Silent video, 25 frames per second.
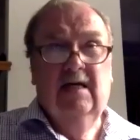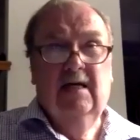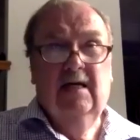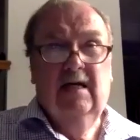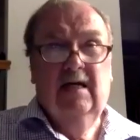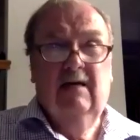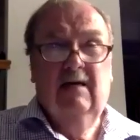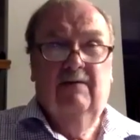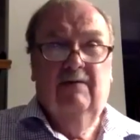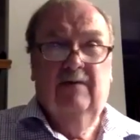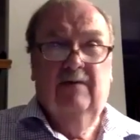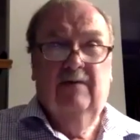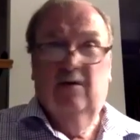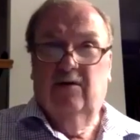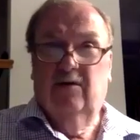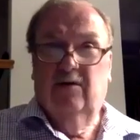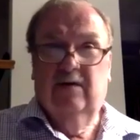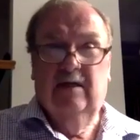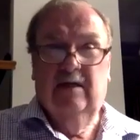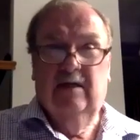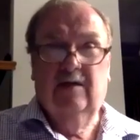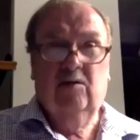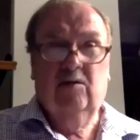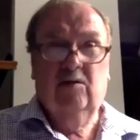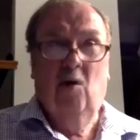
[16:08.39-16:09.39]
He feels
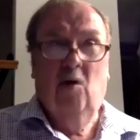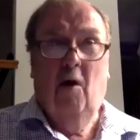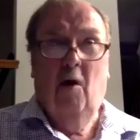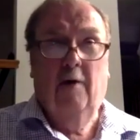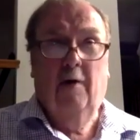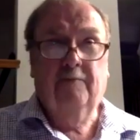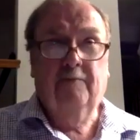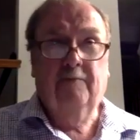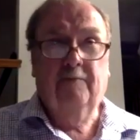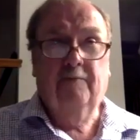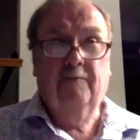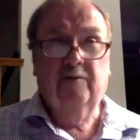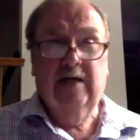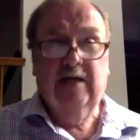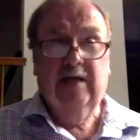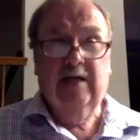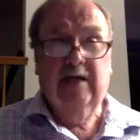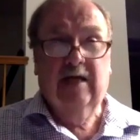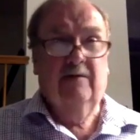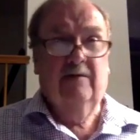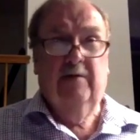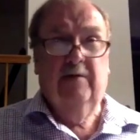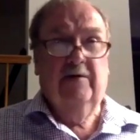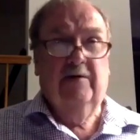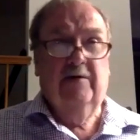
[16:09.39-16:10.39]
his corporate
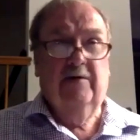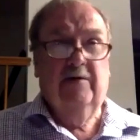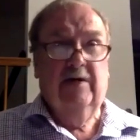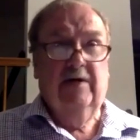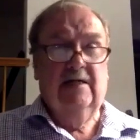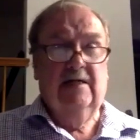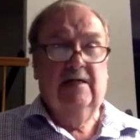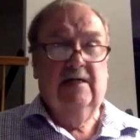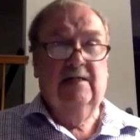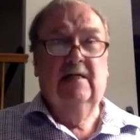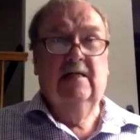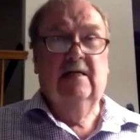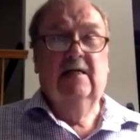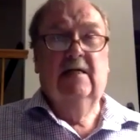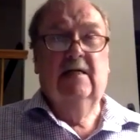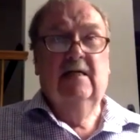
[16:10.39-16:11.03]
experience